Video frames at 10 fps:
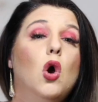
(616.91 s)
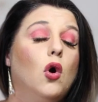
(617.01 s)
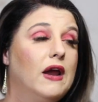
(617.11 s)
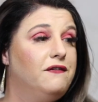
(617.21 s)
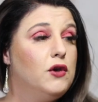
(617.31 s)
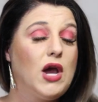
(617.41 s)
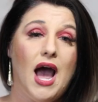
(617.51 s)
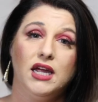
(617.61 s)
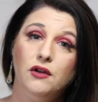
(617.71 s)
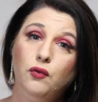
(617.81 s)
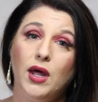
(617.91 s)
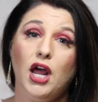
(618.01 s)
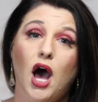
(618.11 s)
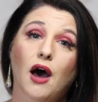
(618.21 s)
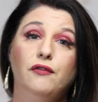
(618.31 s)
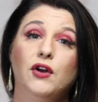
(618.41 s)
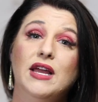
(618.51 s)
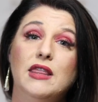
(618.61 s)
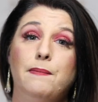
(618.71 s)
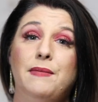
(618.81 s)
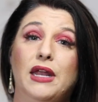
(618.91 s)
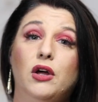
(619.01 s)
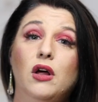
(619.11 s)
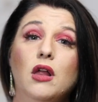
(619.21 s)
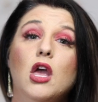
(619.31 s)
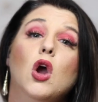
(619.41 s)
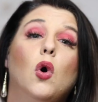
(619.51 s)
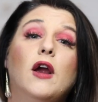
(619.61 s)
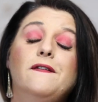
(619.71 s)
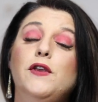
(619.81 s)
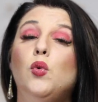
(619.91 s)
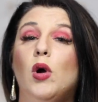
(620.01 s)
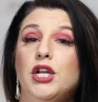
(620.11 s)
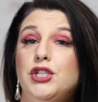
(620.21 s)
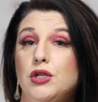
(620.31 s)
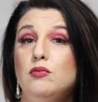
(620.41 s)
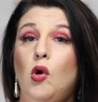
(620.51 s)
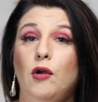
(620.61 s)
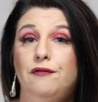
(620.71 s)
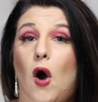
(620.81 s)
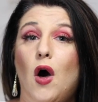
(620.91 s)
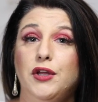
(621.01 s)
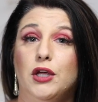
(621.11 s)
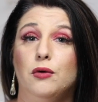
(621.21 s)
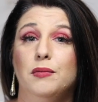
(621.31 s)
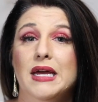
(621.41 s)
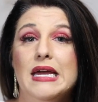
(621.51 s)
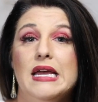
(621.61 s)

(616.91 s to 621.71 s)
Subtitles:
or if you kind of want to hover in the middle, or if you want to do more volume,